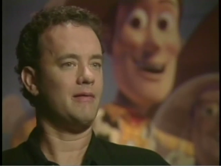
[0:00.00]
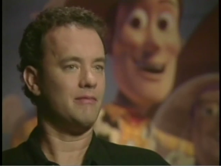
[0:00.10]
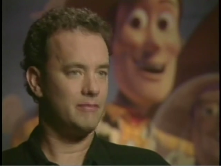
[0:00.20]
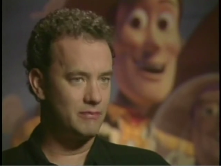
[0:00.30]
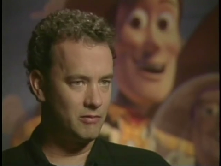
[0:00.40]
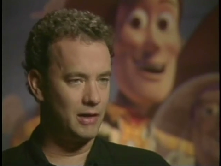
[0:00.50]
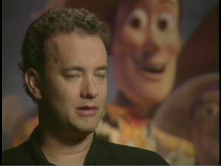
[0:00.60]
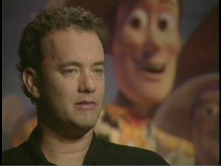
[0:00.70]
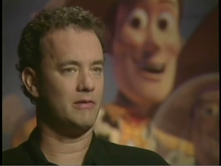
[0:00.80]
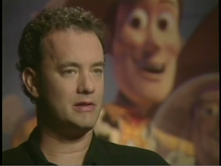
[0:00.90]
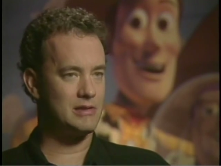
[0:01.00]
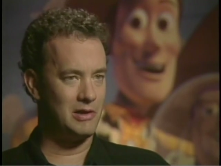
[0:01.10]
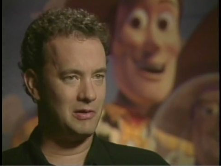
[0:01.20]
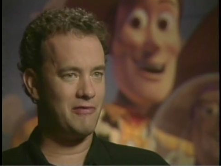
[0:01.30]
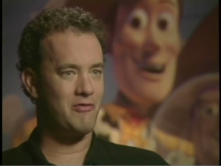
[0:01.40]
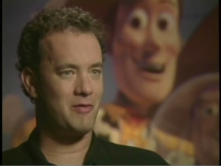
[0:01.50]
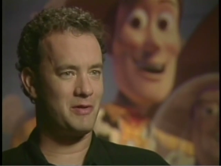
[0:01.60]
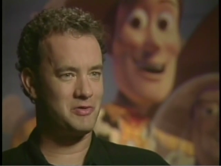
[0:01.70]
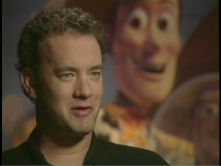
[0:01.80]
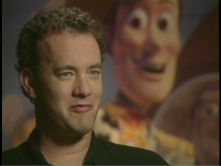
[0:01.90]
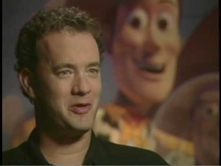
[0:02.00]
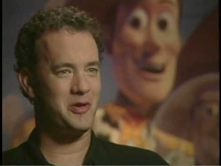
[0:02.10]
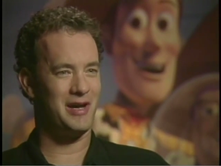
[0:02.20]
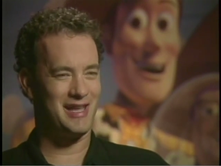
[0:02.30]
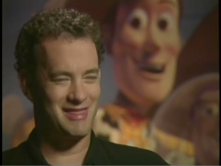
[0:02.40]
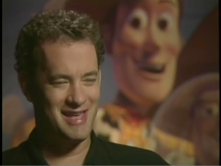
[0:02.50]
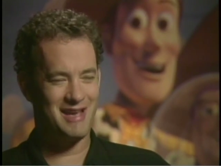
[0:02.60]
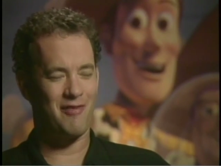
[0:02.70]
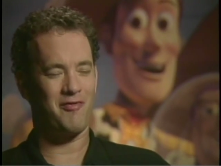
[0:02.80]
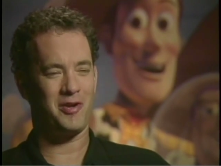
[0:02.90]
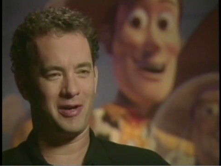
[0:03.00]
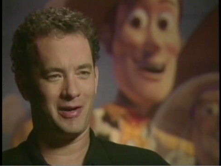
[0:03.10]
Speaker 1: there are times when a star will point something out